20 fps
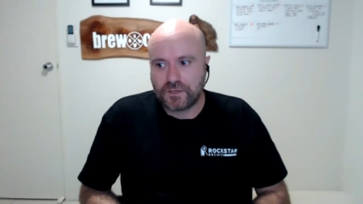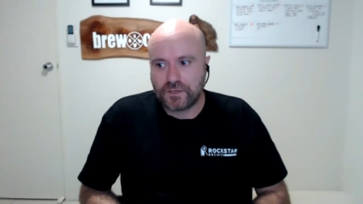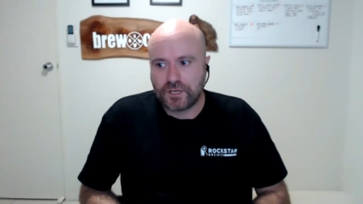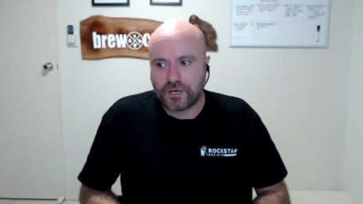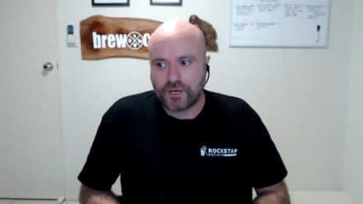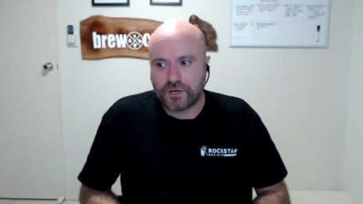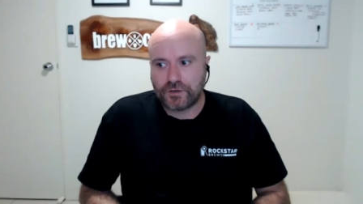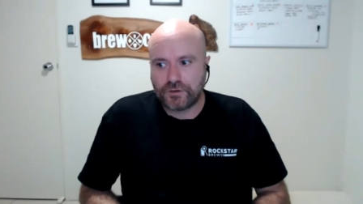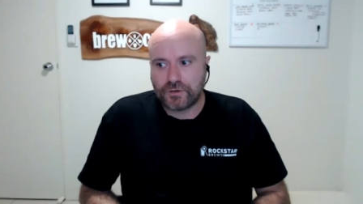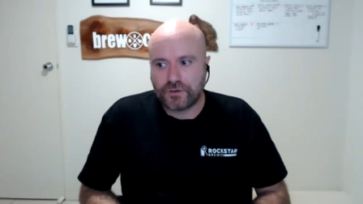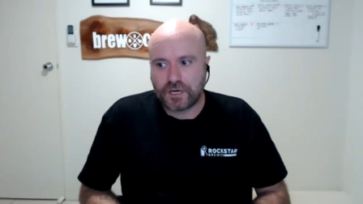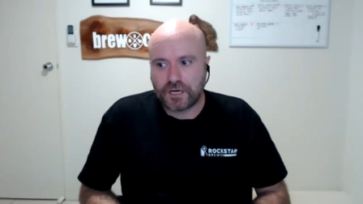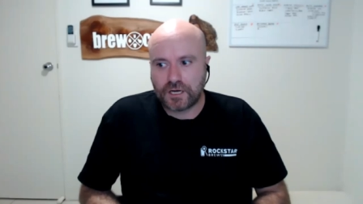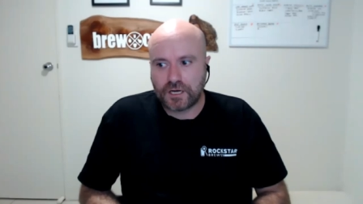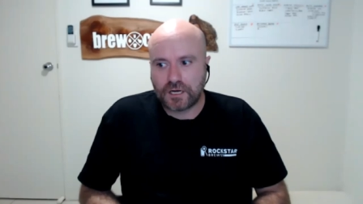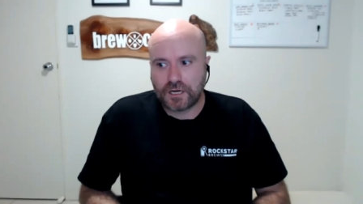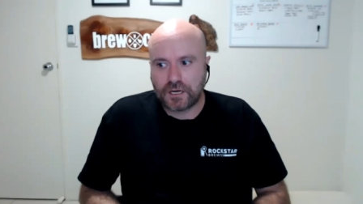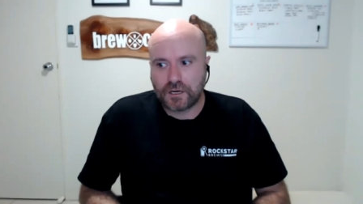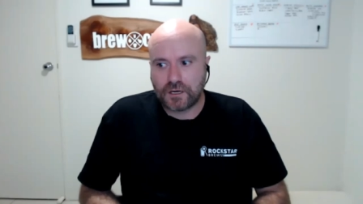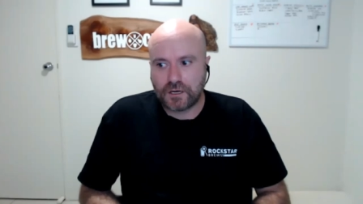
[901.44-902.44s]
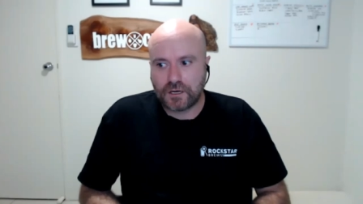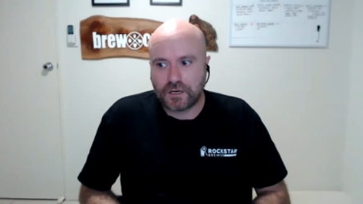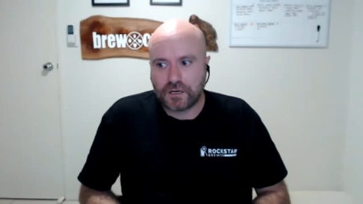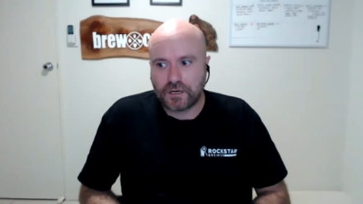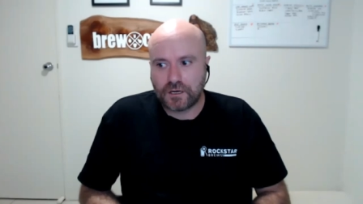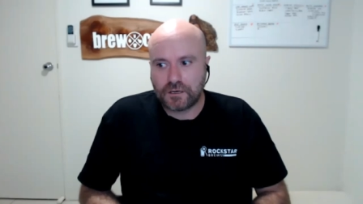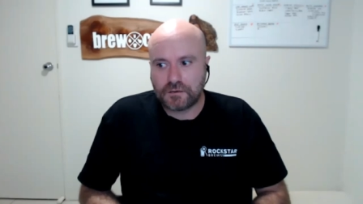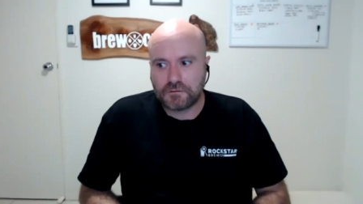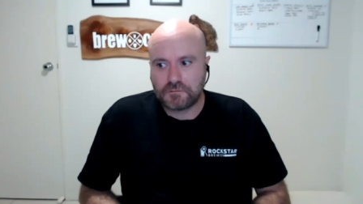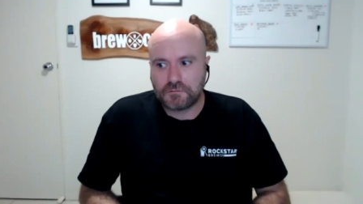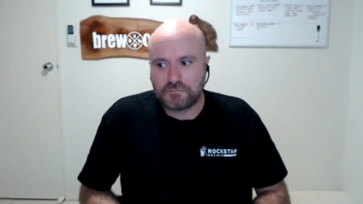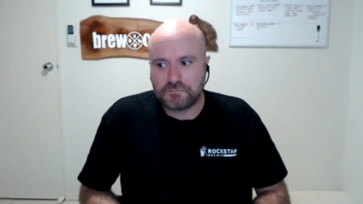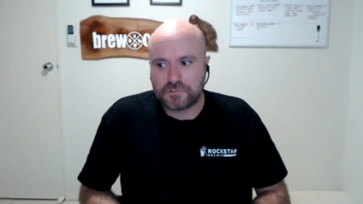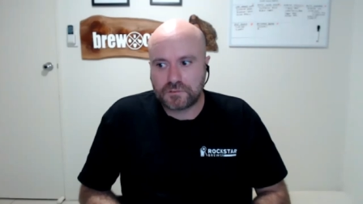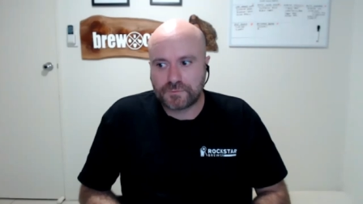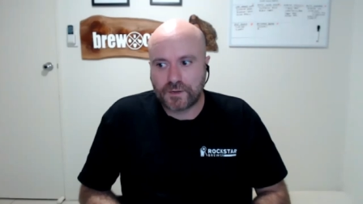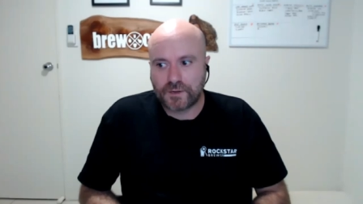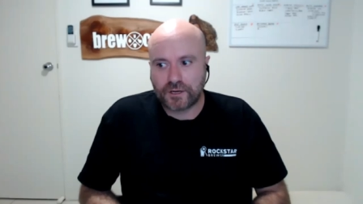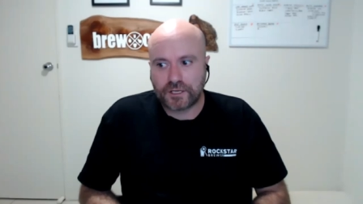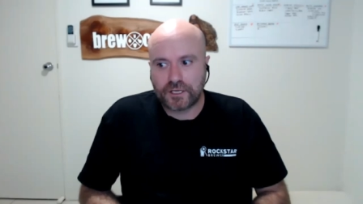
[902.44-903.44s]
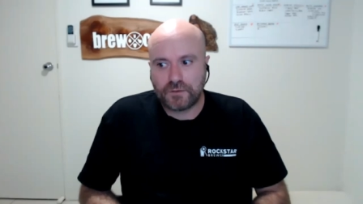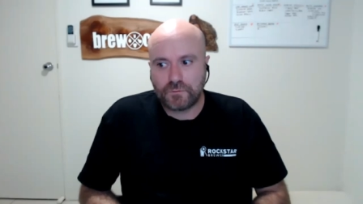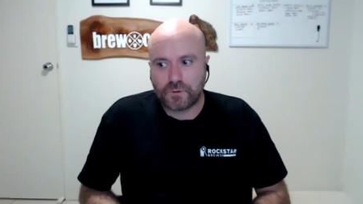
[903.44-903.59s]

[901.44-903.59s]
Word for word: you know, uh, Smokey,